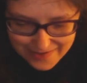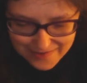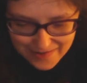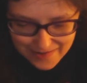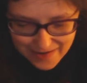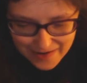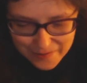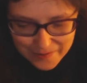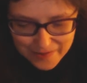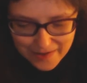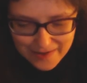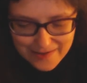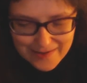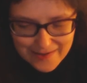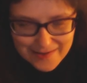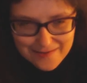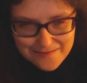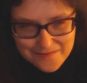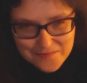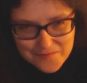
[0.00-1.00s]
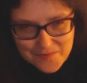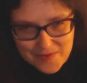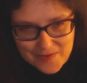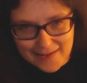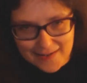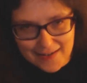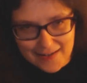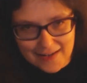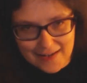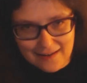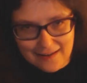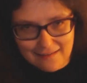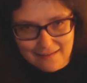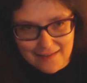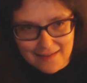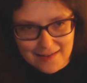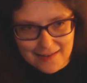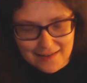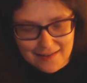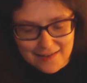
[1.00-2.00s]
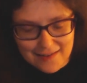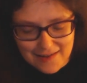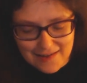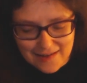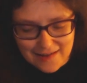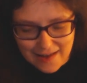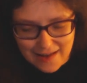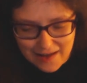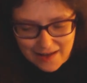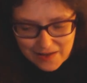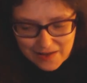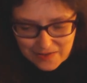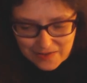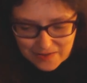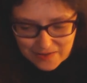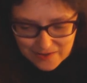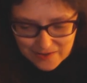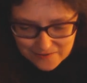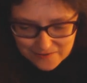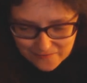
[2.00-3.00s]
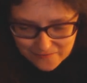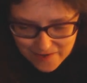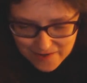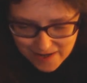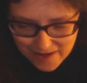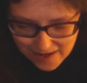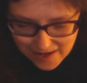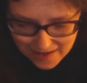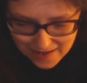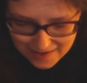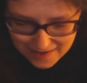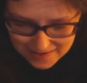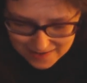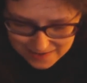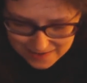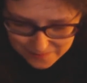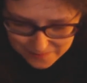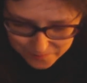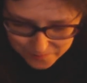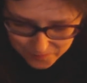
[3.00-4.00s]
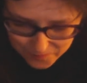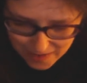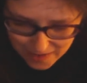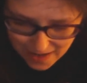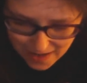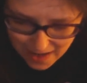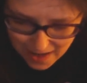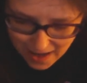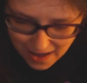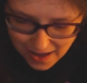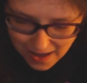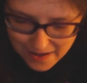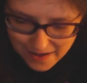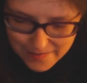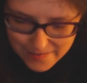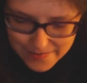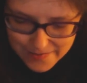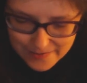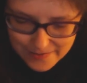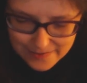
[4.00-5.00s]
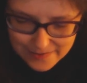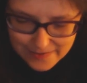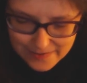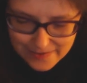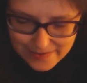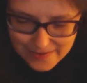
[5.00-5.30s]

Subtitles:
so I didn't particularly like her at first. And